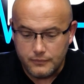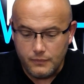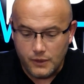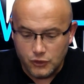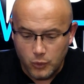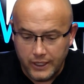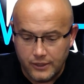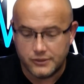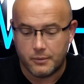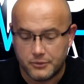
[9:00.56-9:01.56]

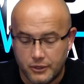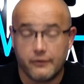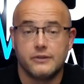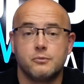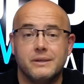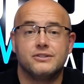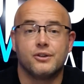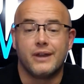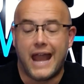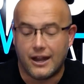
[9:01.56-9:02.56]
sweeteners, and preservatives. Means they're
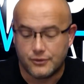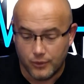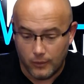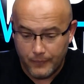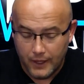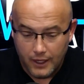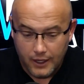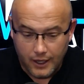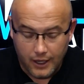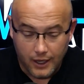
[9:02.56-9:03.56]
natural.
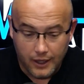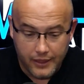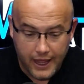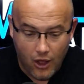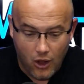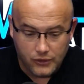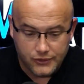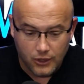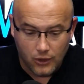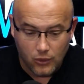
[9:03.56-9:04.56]
They
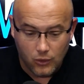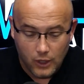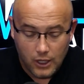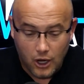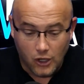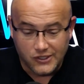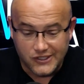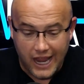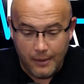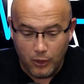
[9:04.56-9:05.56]
also are
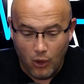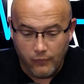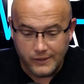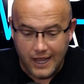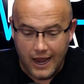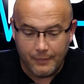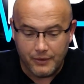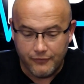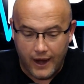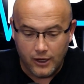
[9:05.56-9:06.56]
stable over time. The
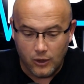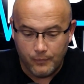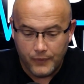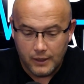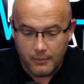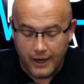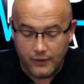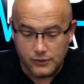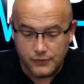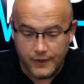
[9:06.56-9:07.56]
phyto
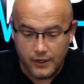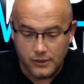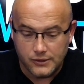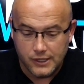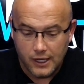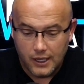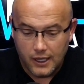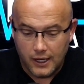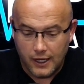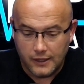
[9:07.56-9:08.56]
microspheres
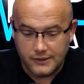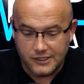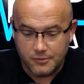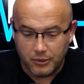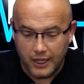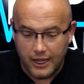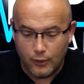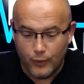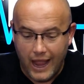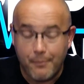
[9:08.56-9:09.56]
display
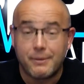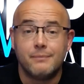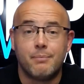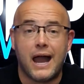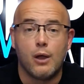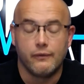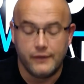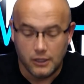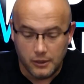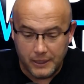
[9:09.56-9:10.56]
rapid
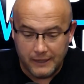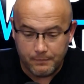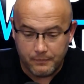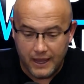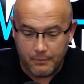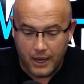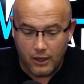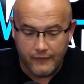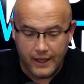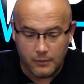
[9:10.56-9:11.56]

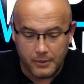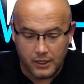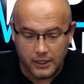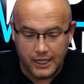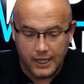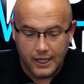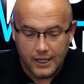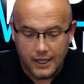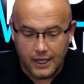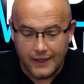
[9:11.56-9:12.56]
bioavailability.
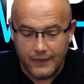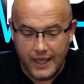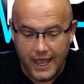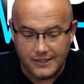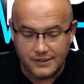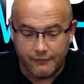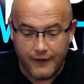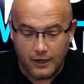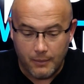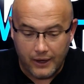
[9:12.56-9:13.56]
In the case of
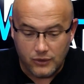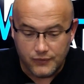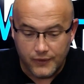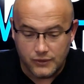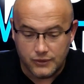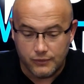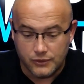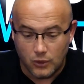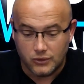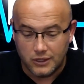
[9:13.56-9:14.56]
phytomicrospheres, the
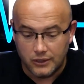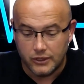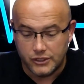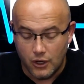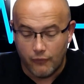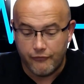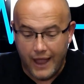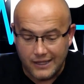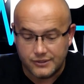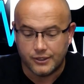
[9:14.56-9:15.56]
results clearly show
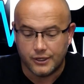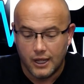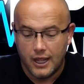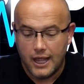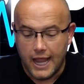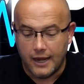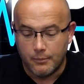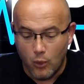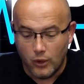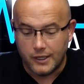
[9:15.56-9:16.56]
faster and
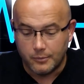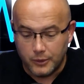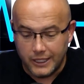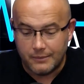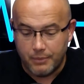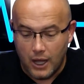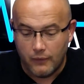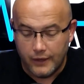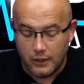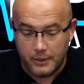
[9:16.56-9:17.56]
more complete
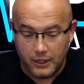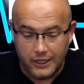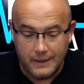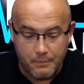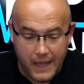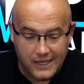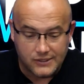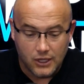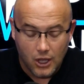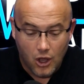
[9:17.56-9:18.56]
bioavailability
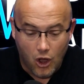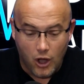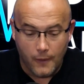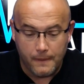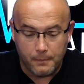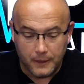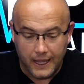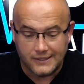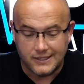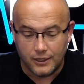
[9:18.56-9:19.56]
based on the
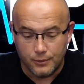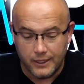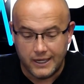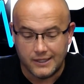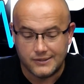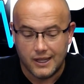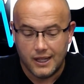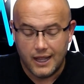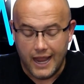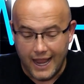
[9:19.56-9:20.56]
plant's ingredients
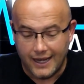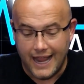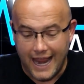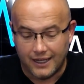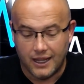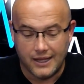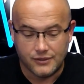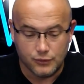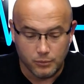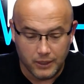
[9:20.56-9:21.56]
and analyzed
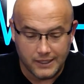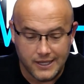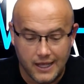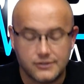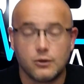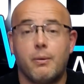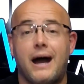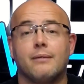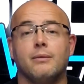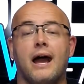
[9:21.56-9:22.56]
through blood tests. So
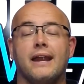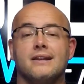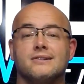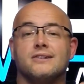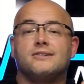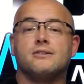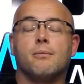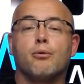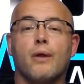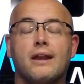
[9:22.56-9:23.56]
bottom line is this is a
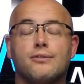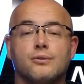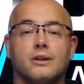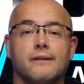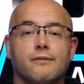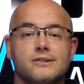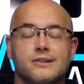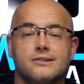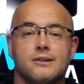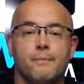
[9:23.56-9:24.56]
breakthrough delivery
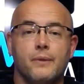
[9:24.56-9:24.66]
system